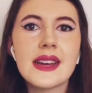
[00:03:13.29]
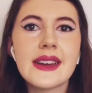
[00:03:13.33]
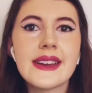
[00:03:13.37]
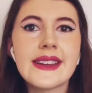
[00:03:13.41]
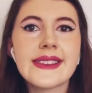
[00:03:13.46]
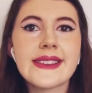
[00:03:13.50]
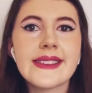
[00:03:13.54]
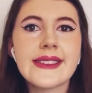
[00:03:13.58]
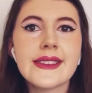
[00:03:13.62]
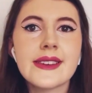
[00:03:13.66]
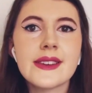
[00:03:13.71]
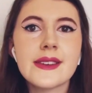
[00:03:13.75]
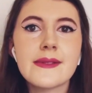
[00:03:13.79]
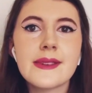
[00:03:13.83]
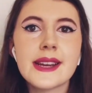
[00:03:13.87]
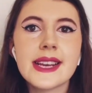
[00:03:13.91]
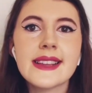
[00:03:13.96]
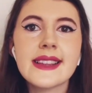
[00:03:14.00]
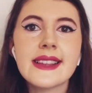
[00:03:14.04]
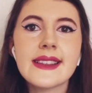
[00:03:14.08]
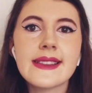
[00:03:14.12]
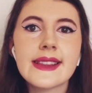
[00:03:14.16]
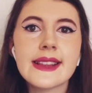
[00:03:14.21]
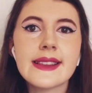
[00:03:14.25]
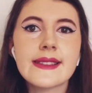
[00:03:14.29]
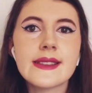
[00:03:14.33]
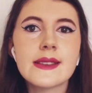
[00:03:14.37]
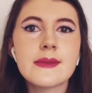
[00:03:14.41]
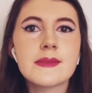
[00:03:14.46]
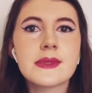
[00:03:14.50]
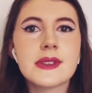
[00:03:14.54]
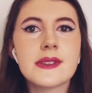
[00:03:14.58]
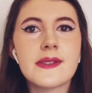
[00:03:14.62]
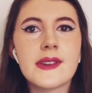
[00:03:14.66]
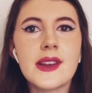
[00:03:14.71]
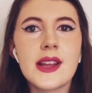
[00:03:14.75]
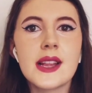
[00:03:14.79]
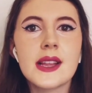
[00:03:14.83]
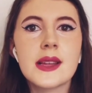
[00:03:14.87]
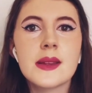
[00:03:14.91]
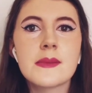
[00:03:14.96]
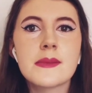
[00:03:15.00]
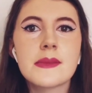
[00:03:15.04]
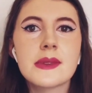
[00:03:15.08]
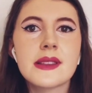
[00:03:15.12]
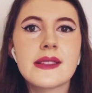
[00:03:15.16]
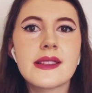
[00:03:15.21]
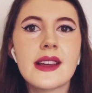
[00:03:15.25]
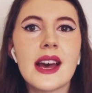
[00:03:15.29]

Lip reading: As the writing system developed,